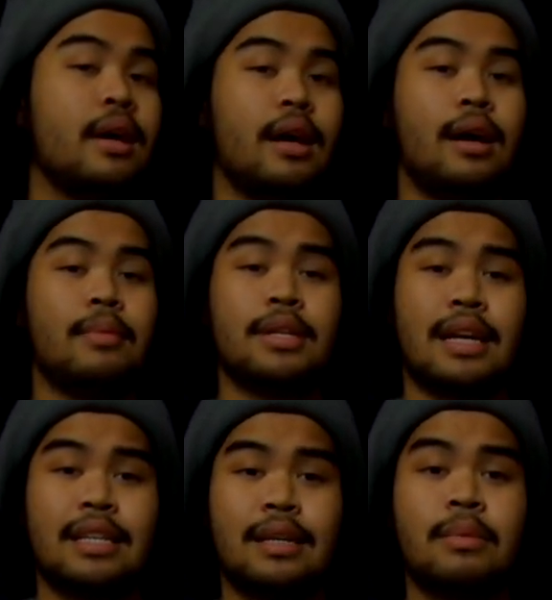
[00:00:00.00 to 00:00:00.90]
Um, this
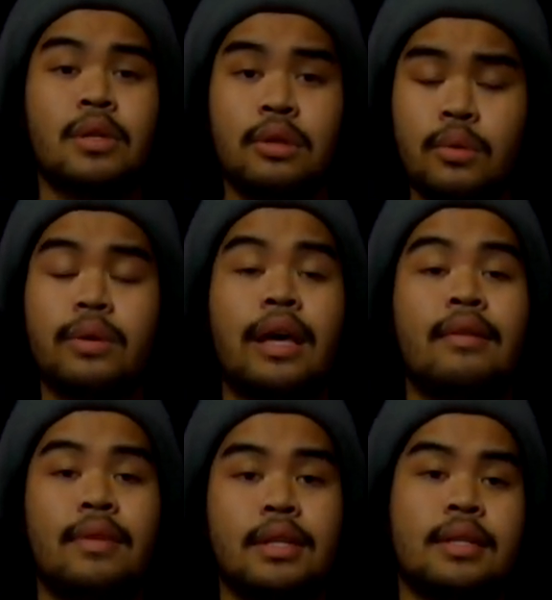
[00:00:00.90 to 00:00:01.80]
guy's name is Luke
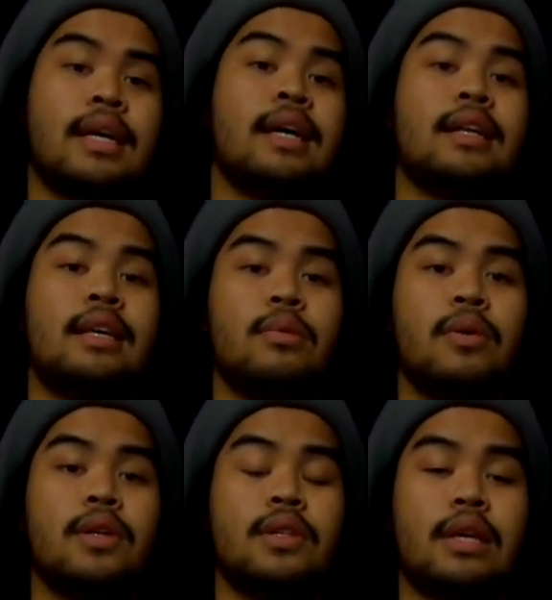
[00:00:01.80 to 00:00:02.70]
Evans, and he
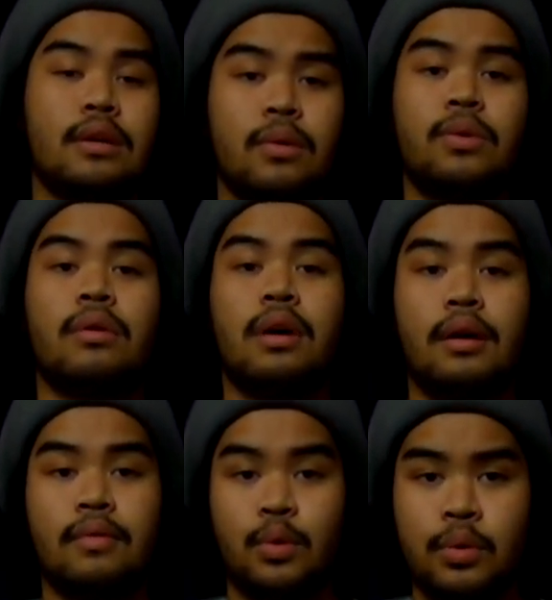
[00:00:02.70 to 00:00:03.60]
was the owner
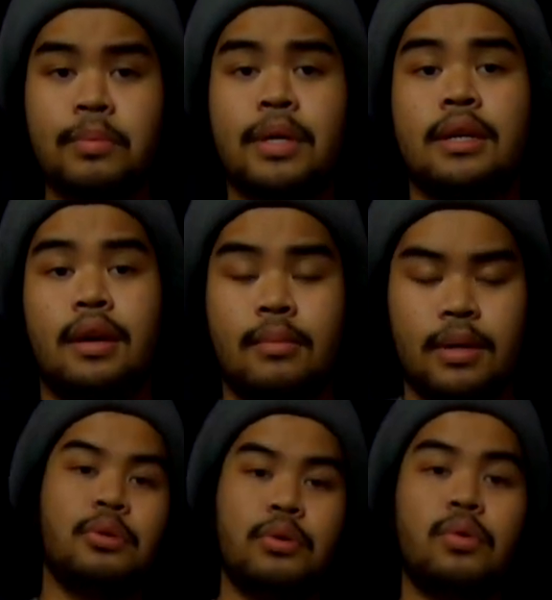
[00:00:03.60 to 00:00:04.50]
of Grip Kendama.
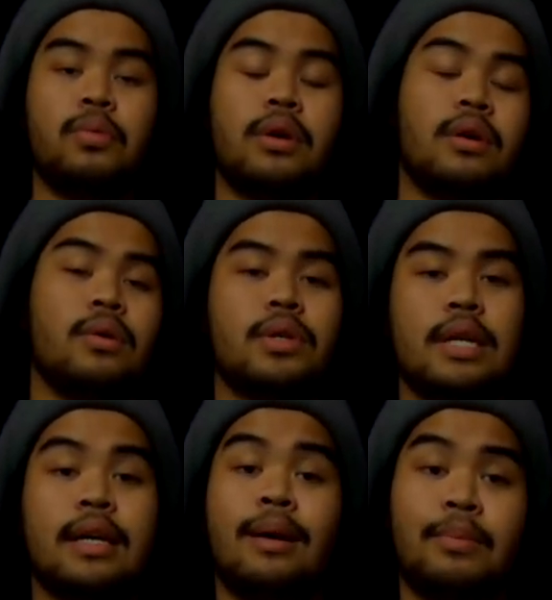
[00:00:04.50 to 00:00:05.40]
Luke would host
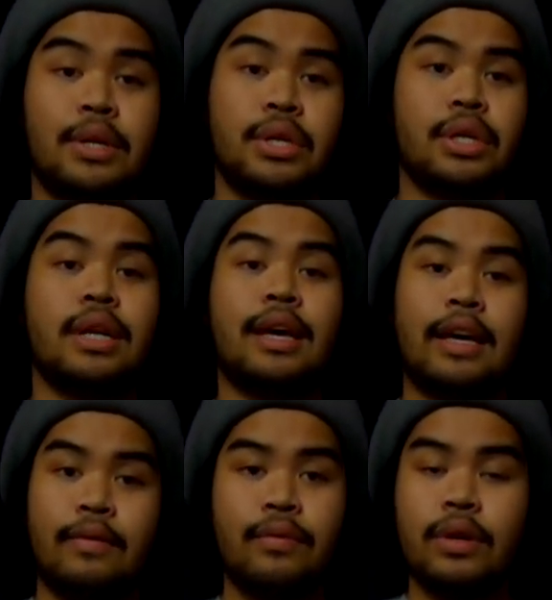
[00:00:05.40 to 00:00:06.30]
a competition
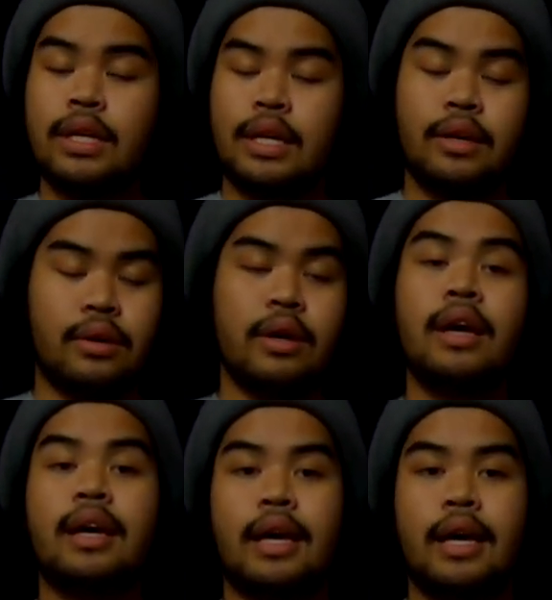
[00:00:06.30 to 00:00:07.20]
every year,
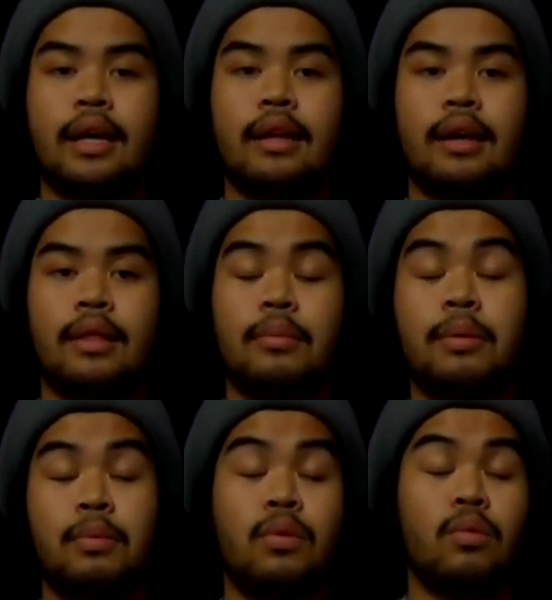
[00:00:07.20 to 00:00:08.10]
and uh, the
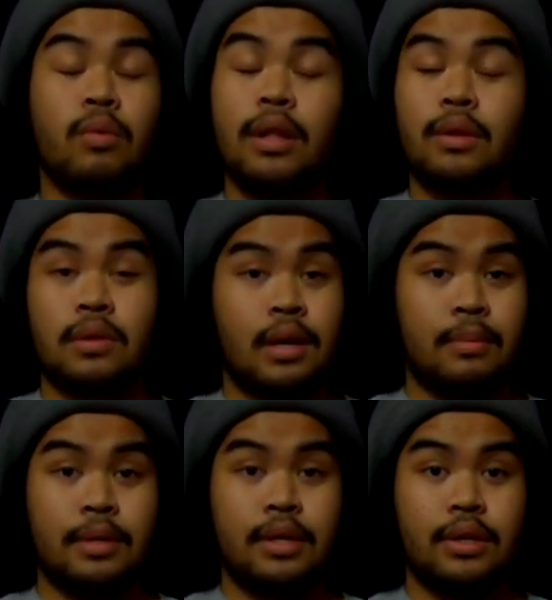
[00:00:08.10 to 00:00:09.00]
people who won those
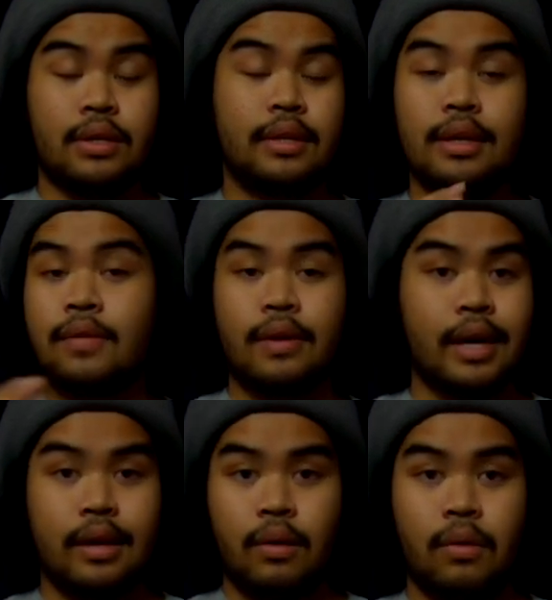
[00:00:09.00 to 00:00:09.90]
competitions in the different
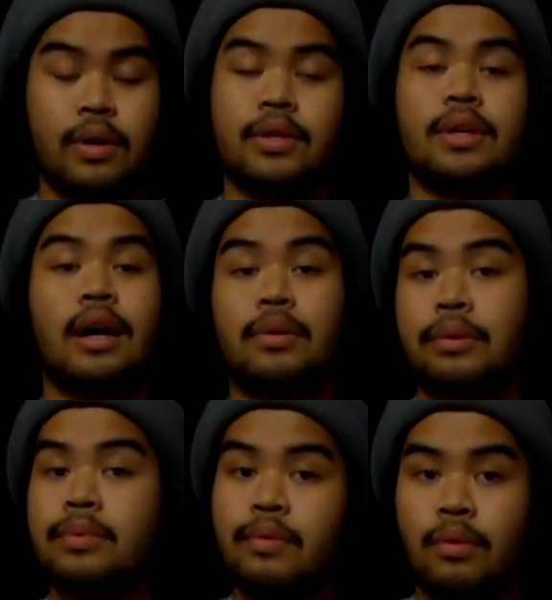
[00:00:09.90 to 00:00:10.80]
categories got
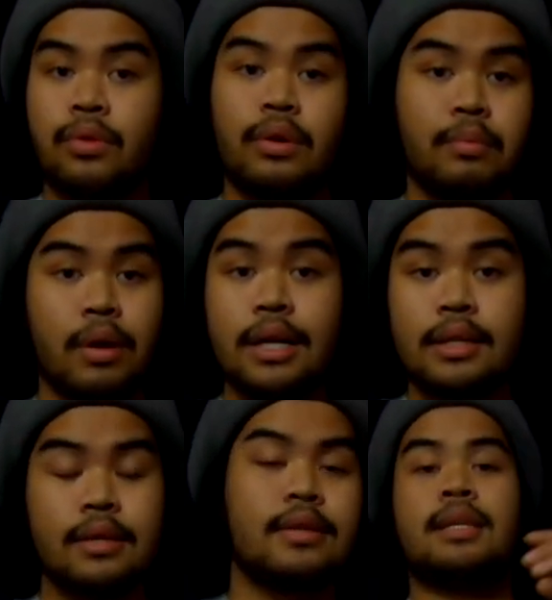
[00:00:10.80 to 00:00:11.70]
grips for their
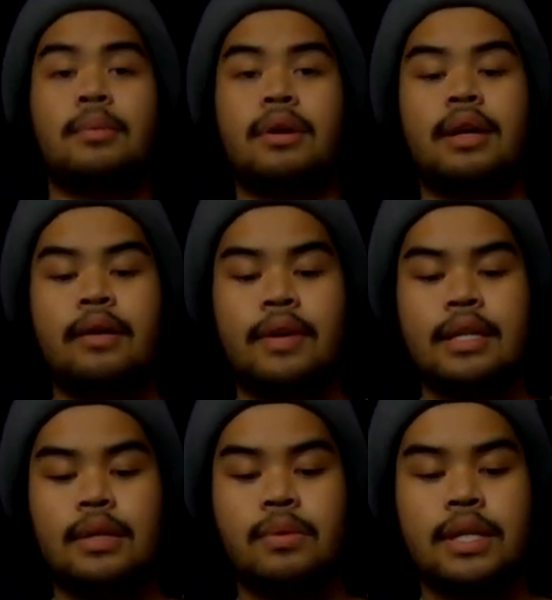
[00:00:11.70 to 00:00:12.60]
prizes. Someone on
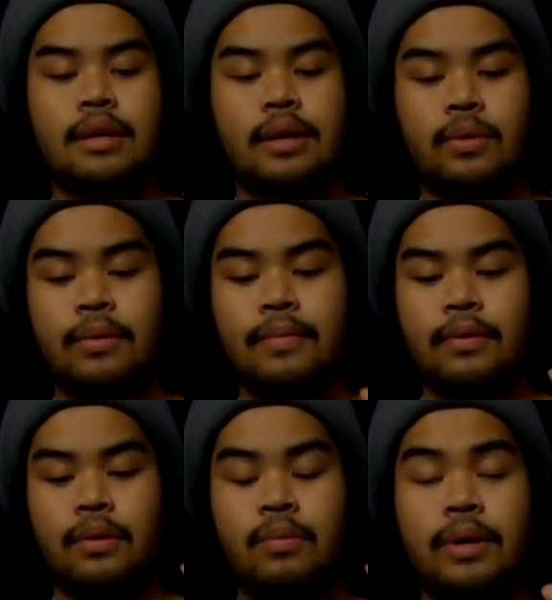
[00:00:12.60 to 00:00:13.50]
FKC was selling a grip
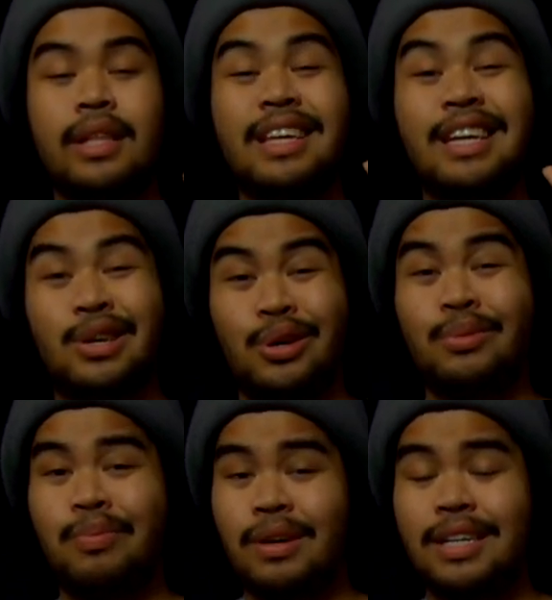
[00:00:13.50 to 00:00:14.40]
for a really
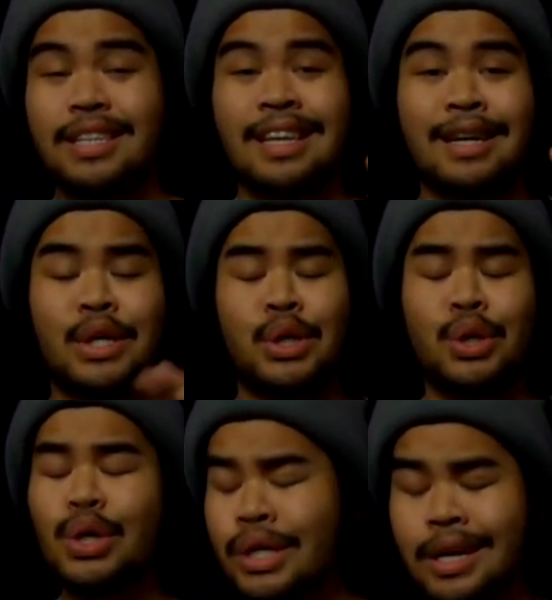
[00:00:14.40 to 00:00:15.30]
good price that I
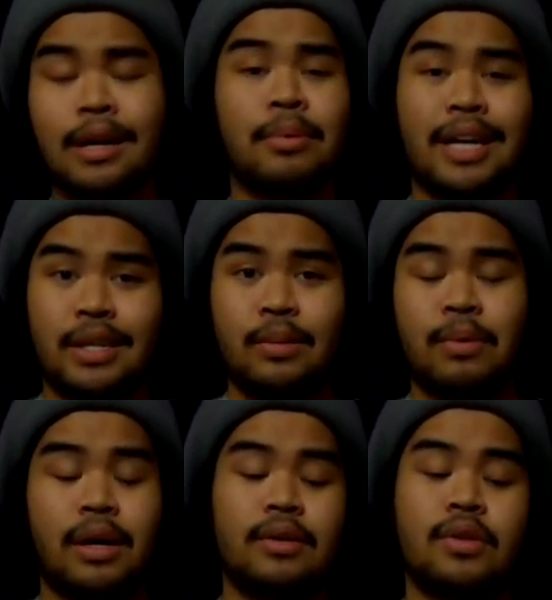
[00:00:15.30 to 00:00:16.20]
could not pass up
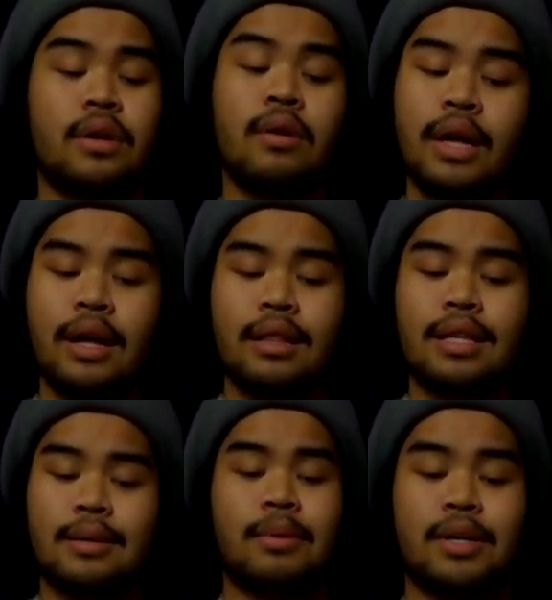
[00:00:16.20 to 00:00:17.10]
on, so
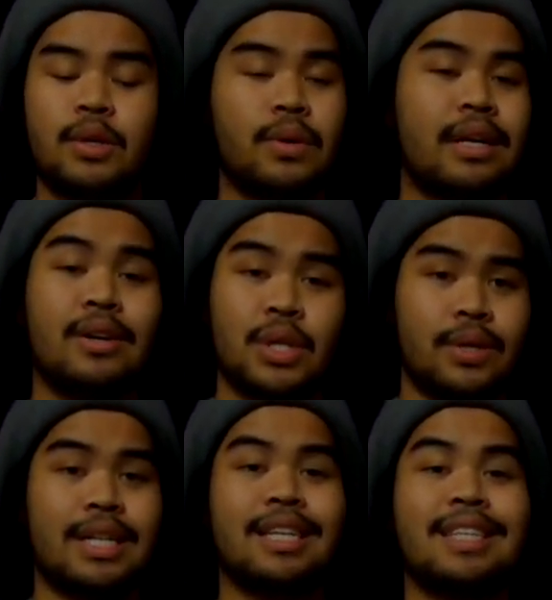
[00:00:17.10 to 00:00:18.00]
let's unbox this right now so you
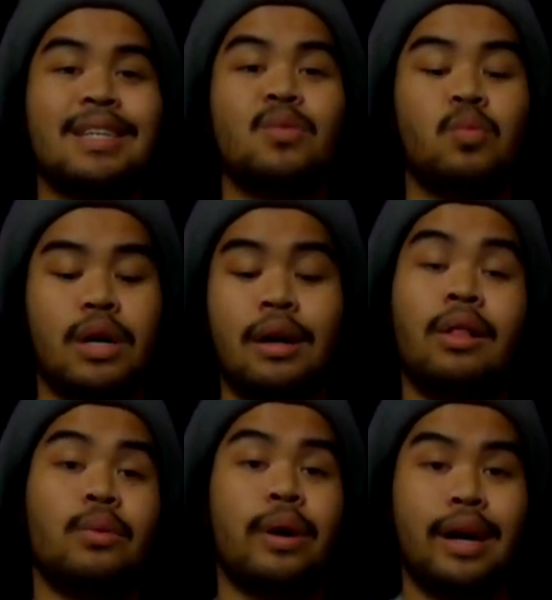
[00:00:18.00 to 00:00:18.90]
guys can see what
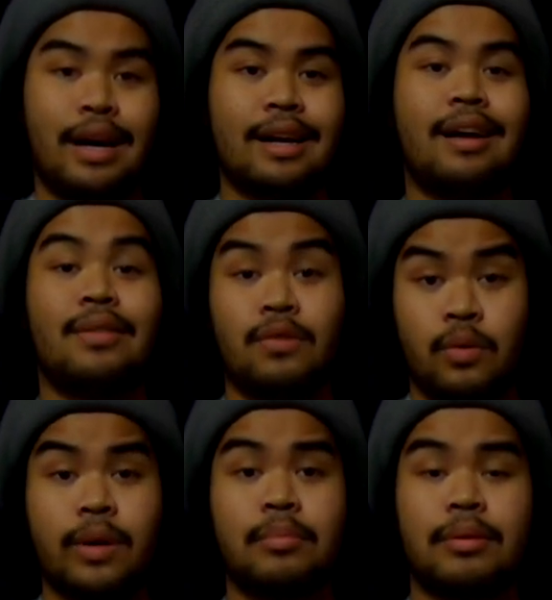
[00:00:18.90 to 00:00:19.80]
colorway I got of the
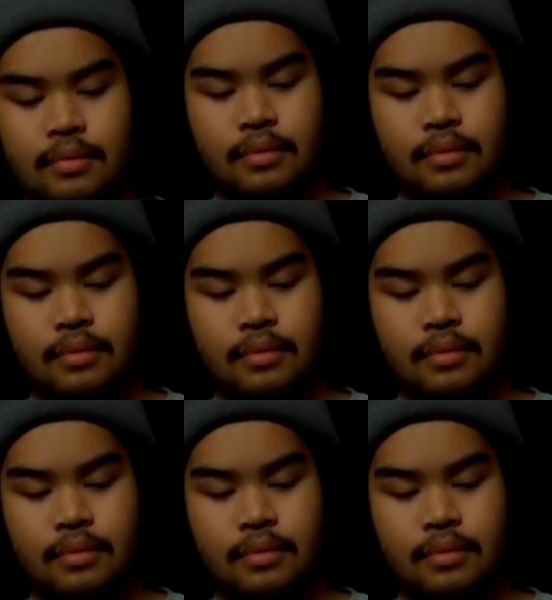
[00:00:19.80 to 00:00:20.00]
grip.